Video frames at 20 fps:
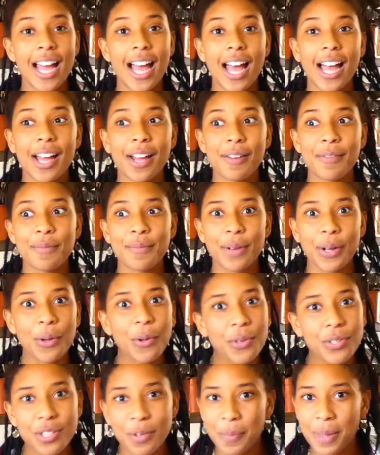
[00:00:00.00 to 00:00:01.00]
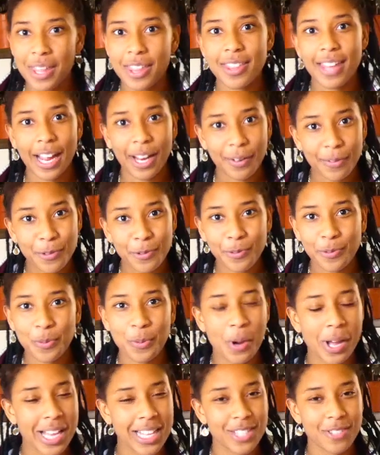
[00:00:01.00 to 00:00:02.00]
but also be thankful for
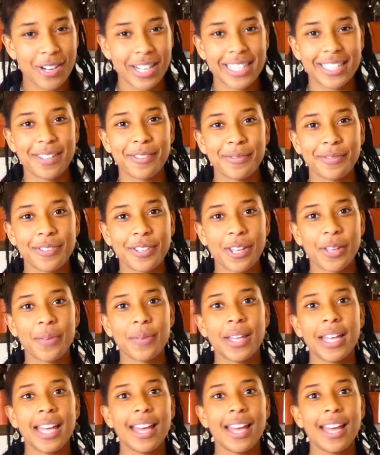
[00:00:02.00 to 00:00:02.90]
what he's already done for you.